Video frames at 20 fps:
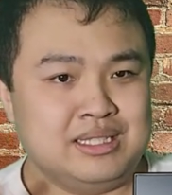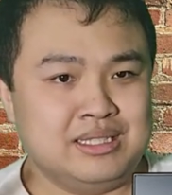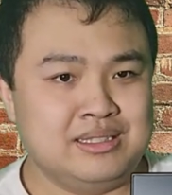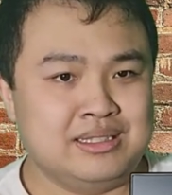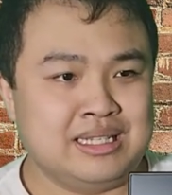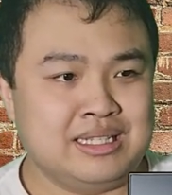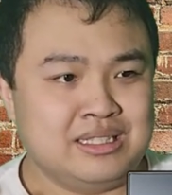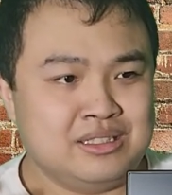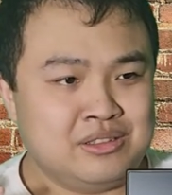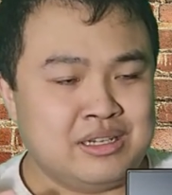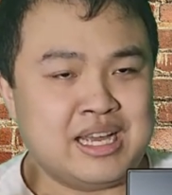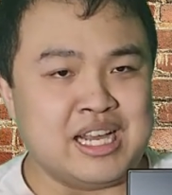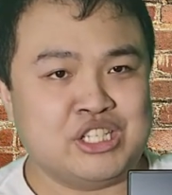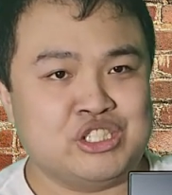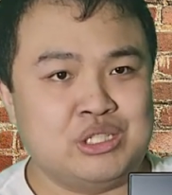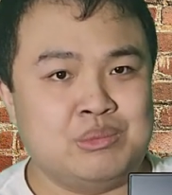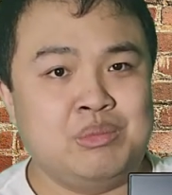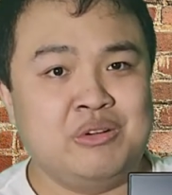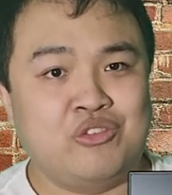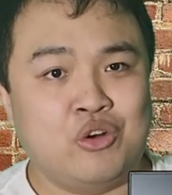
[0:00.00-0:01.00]
you know, that little
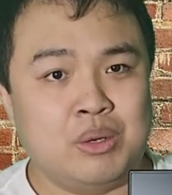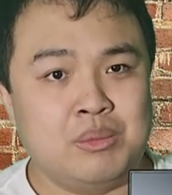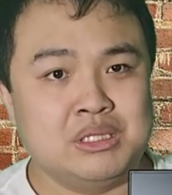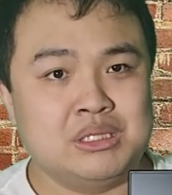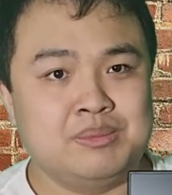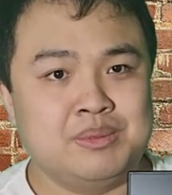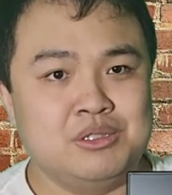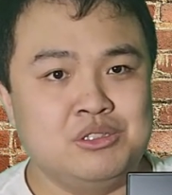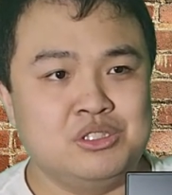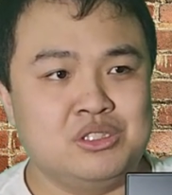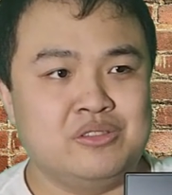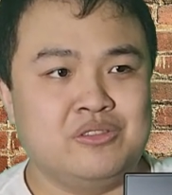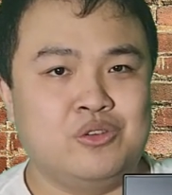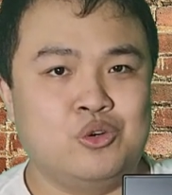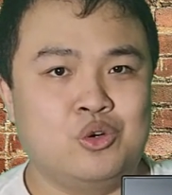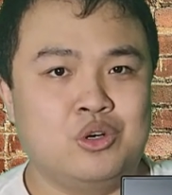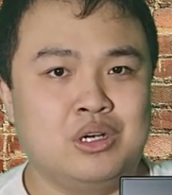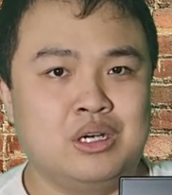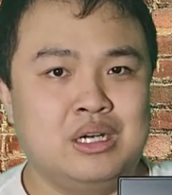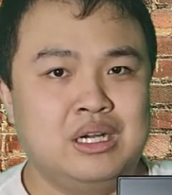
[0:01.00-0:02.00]
extra performance boost
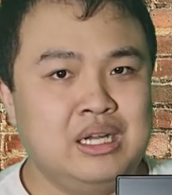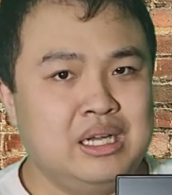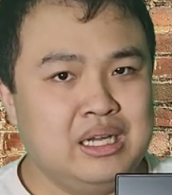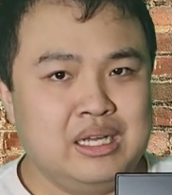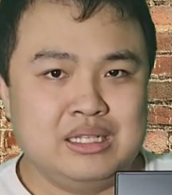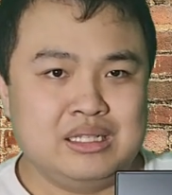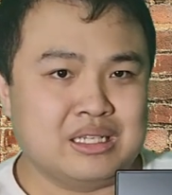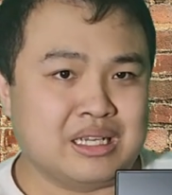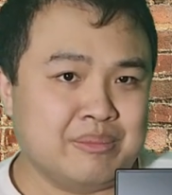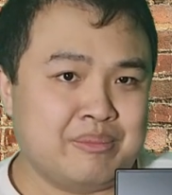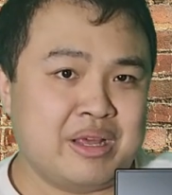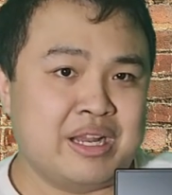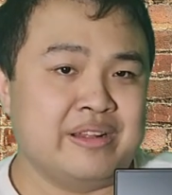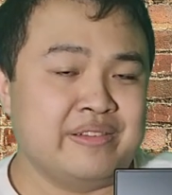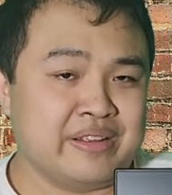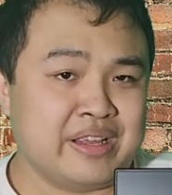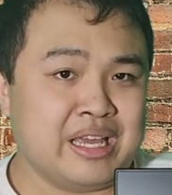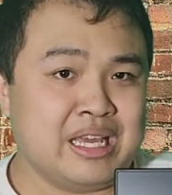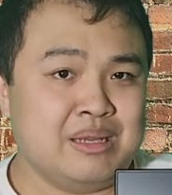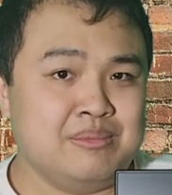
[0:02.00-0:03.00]
for the
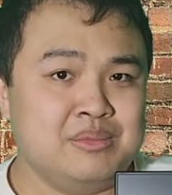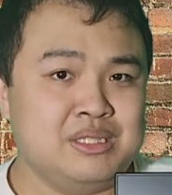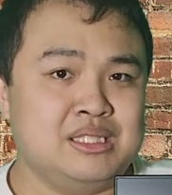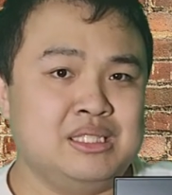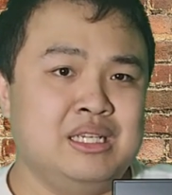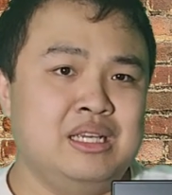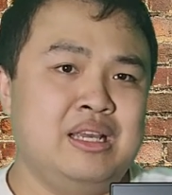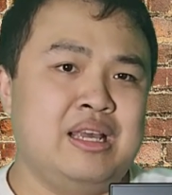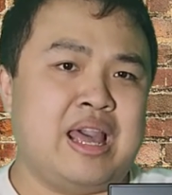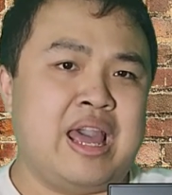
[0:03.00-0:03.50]
competitive games,